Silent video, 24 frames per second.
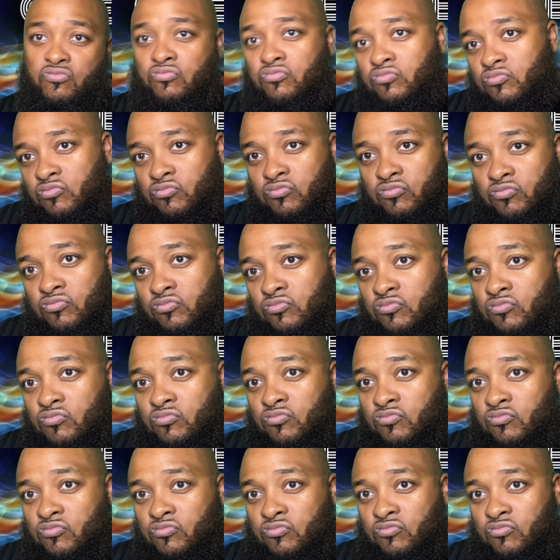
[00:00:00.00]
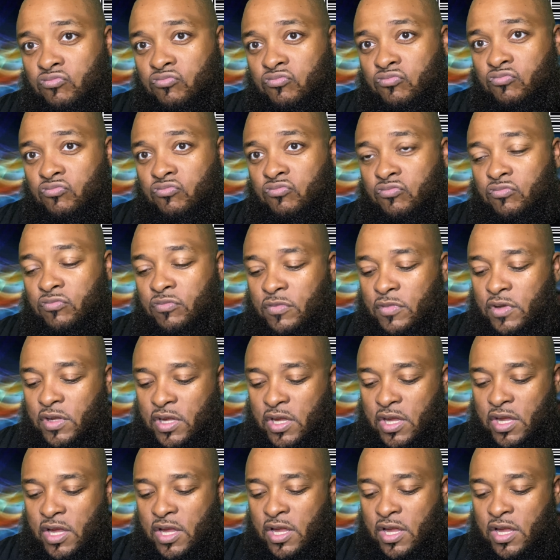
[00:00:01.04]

(no one is talking)